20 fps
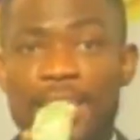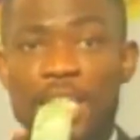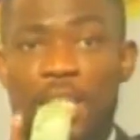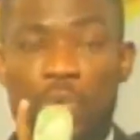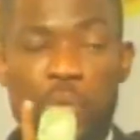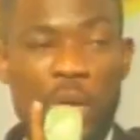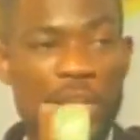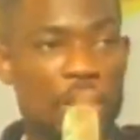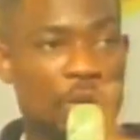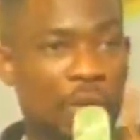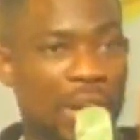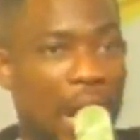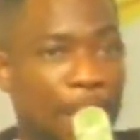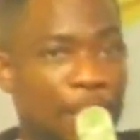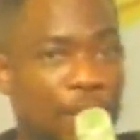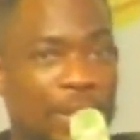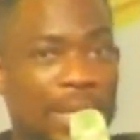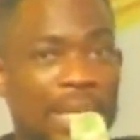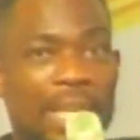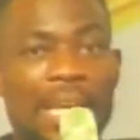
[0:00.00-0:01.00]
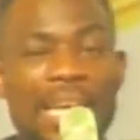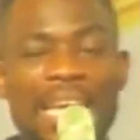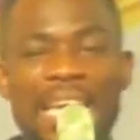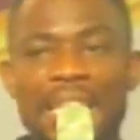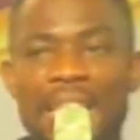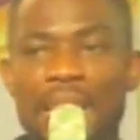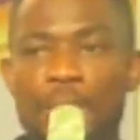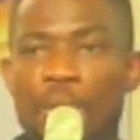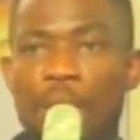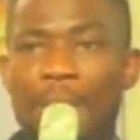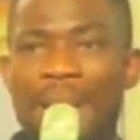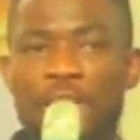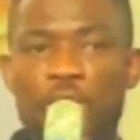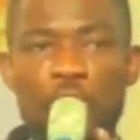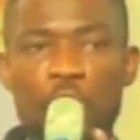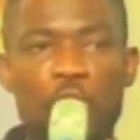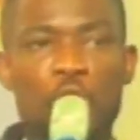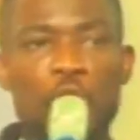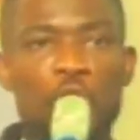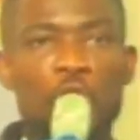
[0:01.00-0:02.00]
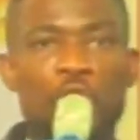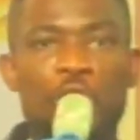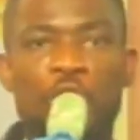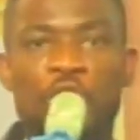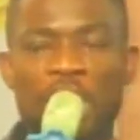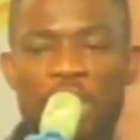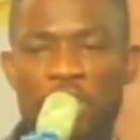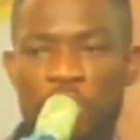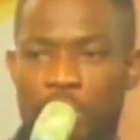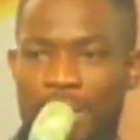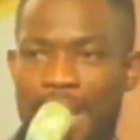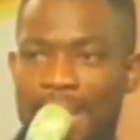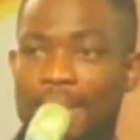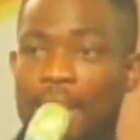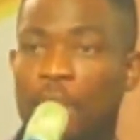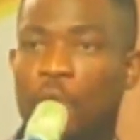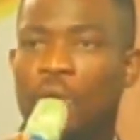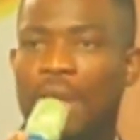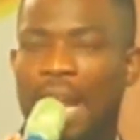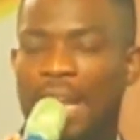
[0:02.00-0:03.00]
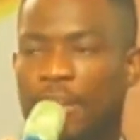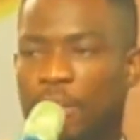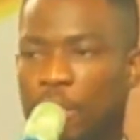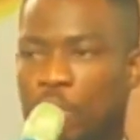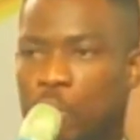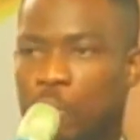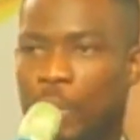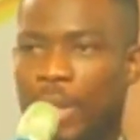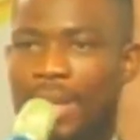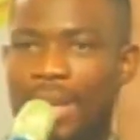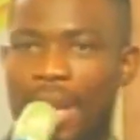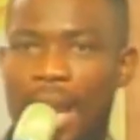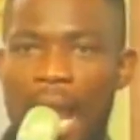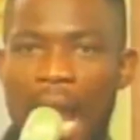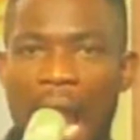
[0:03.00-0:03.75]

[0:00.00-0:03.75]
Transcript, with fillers: is what's going to happen. The moment you change it, I said, look at it this way.